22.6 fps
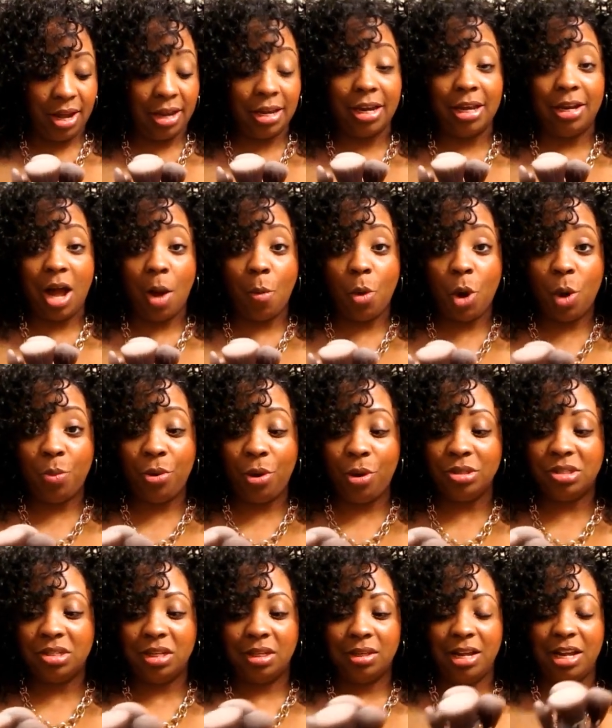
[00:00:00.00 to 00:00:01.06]
Again, I will
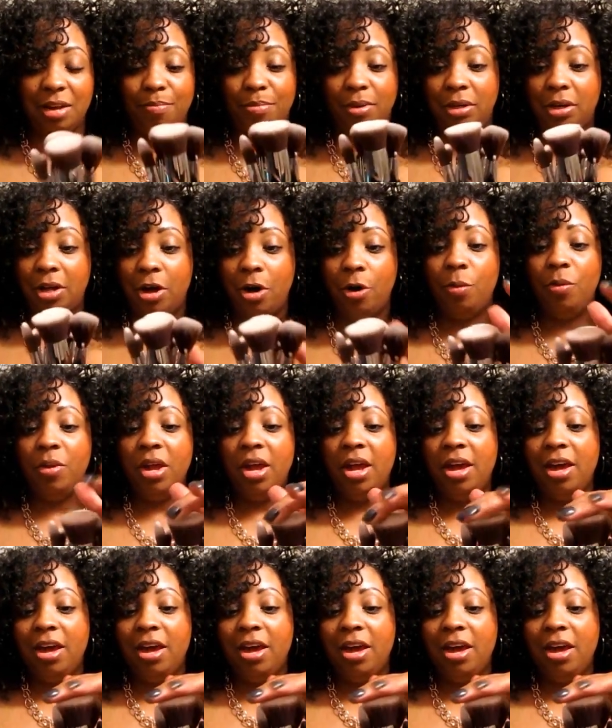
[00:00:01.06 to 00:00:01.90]
post the link below